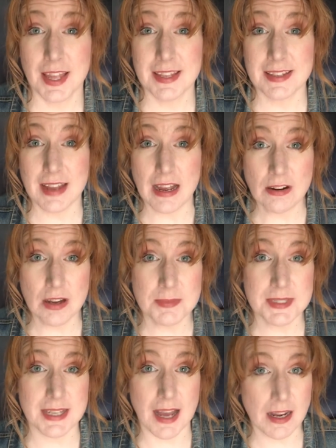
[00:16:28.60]
now
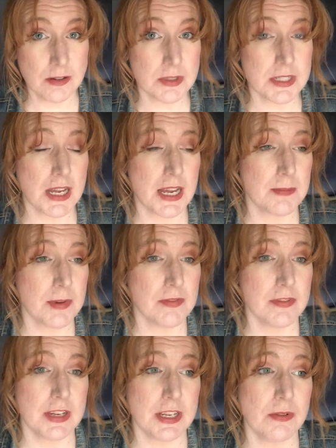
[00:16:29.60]
comes the awkward time of
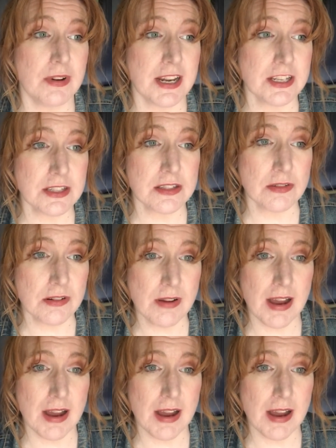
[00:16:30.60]
video where I just don't know